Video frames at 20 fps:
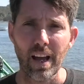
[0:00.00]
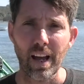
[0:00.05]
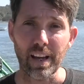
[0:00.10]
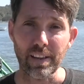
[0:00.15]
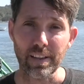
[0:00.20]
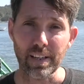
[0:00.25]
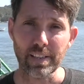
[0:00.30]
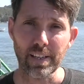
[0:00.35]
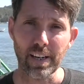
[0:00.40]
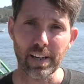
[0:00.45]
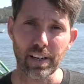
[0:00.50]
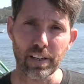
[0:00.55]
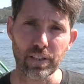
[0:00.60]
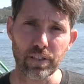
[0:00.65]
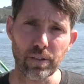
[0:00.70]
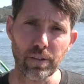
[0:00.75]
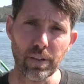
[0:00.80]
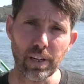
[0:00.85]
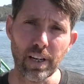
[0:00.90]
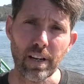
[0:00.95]
Hey there, Dangar
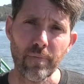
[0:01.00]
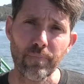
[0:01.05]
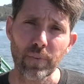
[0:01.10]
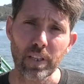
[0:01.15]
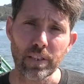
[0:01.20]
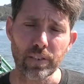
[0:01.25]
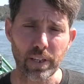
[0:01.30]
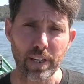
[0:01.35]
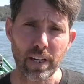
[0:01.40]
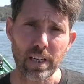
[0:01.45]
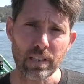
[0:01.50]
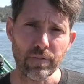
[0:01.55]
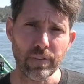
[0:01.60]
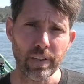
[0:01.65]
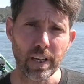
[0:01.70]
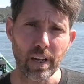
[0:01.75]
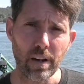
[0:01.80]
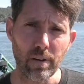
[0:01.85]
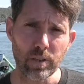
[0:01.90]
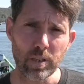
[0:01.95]
here. Today's
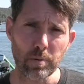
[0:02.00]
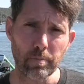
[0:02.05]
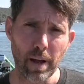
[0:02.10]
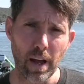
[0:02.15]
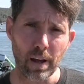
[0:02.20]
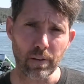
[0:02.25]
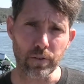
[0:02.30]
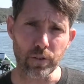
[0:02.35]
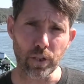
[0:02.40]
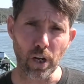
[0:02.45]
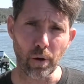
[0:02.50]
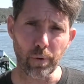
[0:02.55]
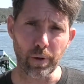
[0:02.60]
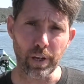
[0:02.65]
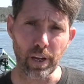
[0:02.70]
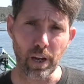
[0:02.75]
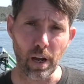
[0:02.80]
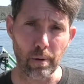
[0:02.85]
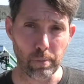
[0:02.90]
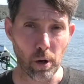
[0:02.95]
video is about
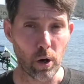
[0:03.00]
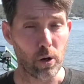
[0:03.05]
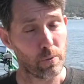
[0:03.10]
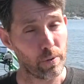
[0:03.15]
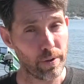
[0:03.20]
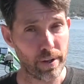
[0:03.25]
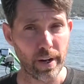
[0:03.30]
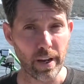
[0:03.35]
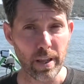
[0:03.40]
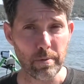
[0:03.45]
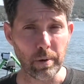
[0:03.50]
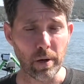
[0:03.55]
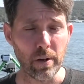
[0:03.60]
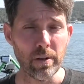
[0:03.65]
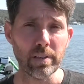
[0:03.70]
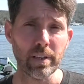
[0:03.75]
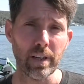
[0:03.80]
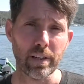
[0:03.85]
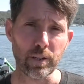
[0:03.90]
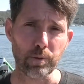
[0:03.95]
towing a boat with another
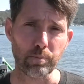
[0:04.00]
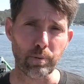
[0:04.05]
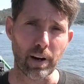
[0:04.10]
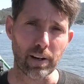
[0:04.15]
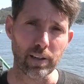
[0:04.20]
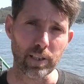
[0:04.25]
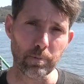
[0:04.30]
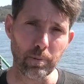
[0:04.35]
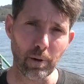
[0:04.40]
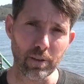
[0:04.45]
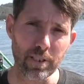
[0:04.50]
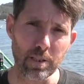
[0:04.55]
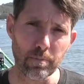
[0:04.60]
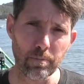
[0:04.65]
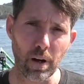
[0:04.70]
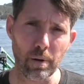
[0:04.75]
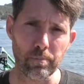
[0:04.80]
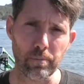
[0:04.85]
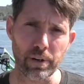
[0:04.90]
boat and is proudly sponsored by